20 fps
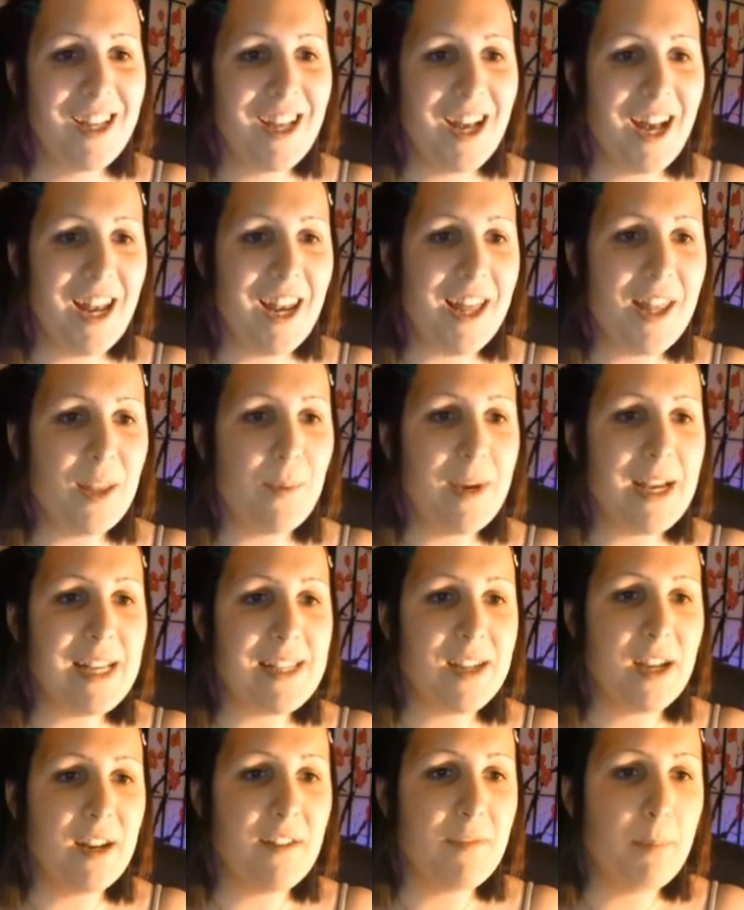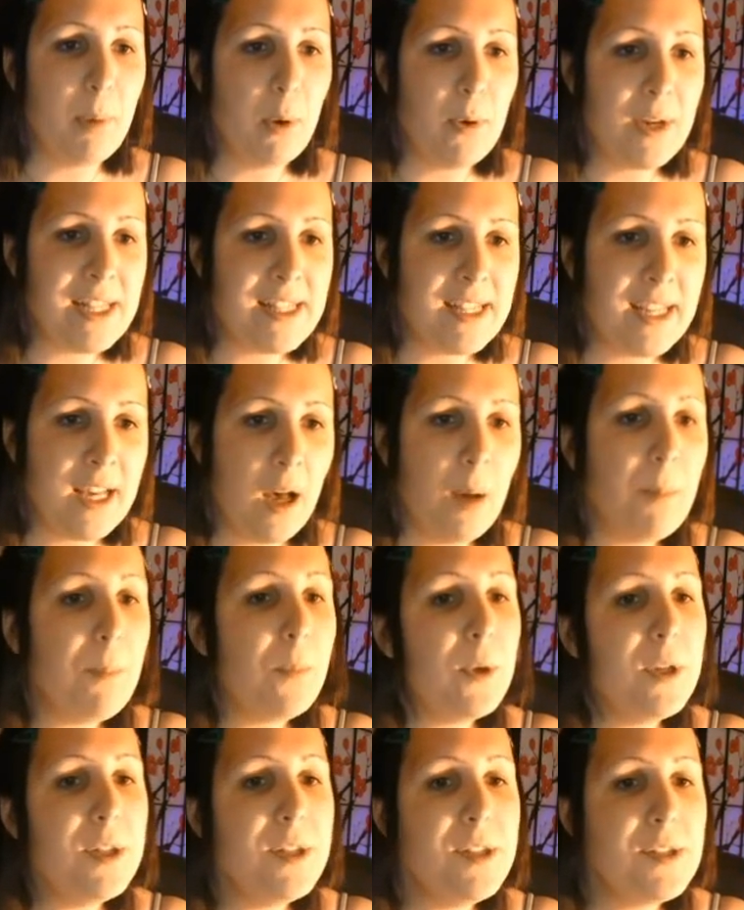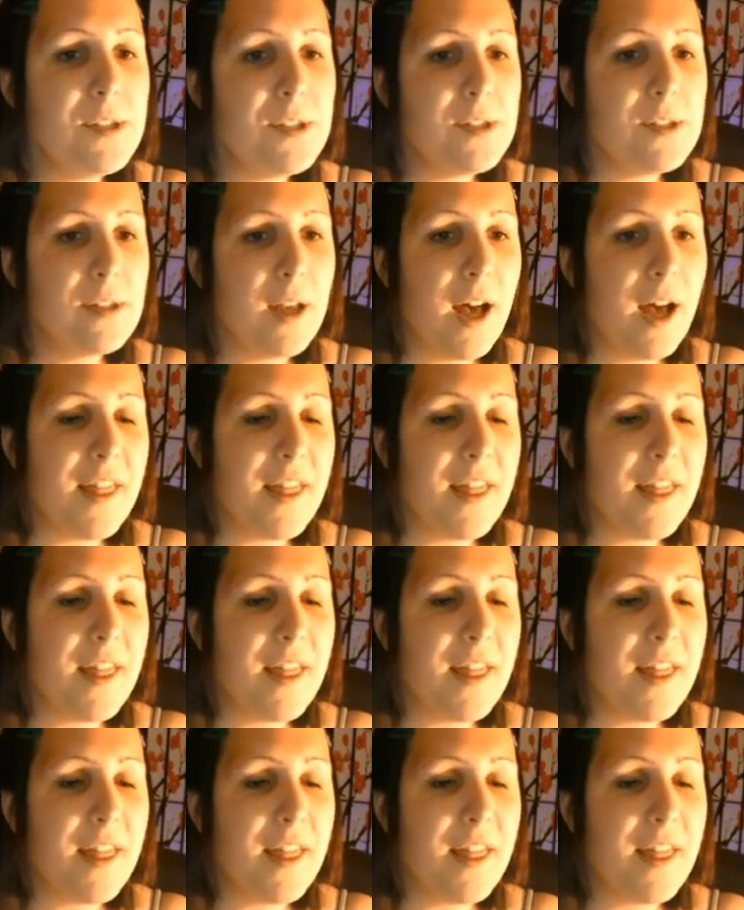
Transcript: I like the way it's kind of pointing upwards.